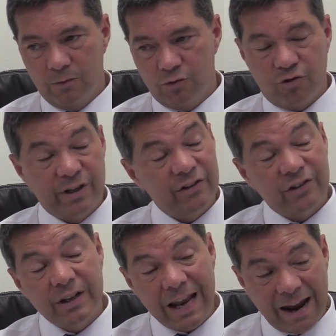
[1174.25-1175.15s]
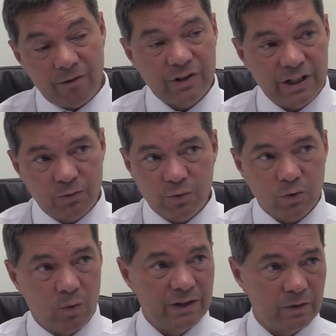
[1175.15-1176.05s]
Tradition and heritage was
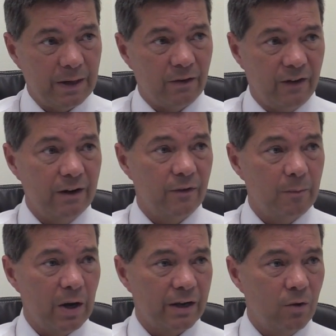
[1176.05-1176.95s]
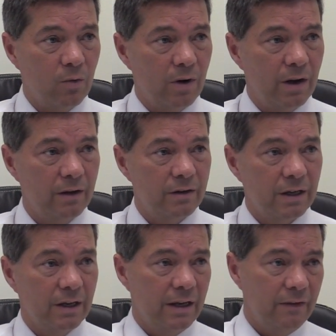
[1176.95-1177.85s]
always a big thing for Michael,
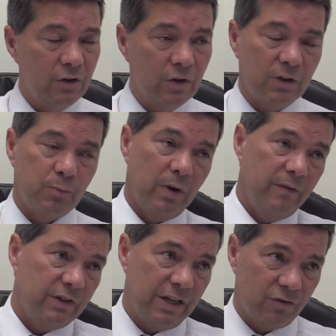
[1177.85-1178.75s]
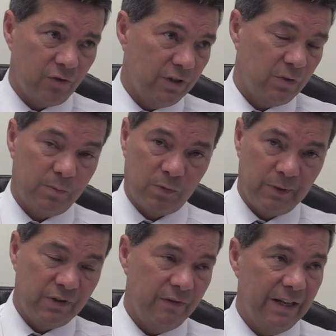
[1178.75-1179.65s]
and if you look at his previous history,
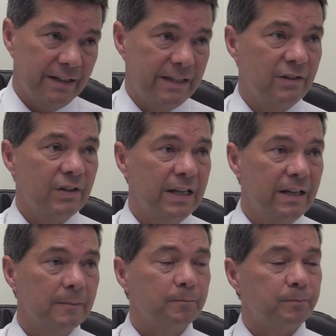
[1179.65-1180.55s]
specifically at Disney,